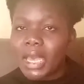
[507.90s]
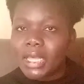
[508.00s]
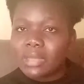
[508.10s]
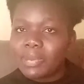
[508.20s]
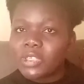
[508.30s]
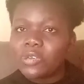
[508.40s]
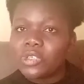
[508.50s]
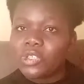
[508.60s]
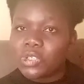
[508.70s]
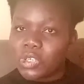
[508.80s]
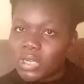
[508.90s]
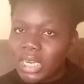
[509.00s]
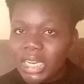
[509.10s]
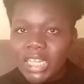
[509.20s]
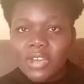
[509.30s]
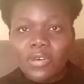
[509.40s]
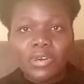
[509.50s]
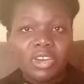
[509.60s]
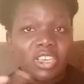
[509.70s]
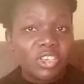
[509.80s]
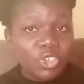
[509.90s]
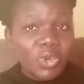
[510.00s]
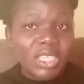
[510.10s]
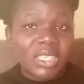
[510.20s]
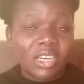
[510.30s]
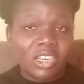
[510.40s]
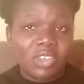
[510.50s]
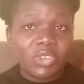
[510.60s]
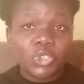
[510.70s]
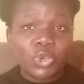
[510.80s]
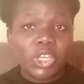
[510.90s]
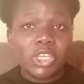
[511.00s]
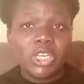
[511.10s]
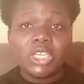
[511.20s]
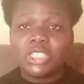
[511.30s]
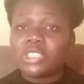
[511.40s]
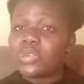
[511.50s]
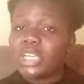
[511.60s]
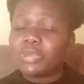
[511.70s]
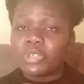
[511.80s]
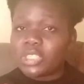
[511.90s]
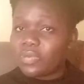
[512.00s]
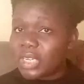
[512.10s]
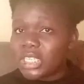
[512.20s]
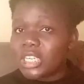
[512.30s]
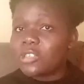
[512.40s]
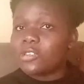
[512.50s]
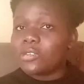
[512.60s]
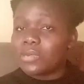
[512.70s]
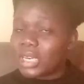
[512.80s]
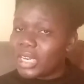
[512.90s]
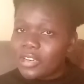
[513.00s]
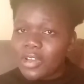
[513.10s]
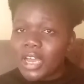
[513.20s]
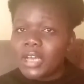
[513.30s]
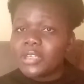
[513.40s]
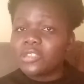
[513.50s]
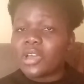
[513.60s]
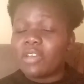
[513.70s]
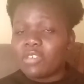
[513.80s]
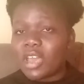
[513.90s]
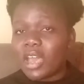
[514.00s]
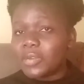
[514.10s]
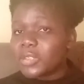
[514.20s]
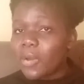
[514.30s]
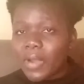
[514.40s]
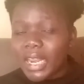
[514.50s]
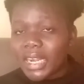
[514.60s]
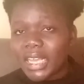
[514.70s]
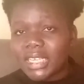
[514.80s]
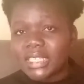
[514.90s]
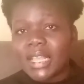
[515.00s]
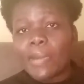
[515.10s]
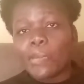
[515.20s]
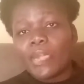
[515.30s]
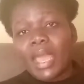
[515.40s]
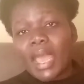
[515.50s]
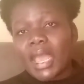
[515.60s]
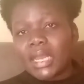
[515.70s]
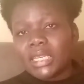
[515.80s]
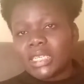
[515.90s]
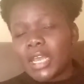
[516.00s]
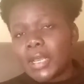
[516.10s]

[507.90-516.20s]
the person who is doing your cleaning, or you as an individual, just to get motivated to clean your house, to have your house organized. And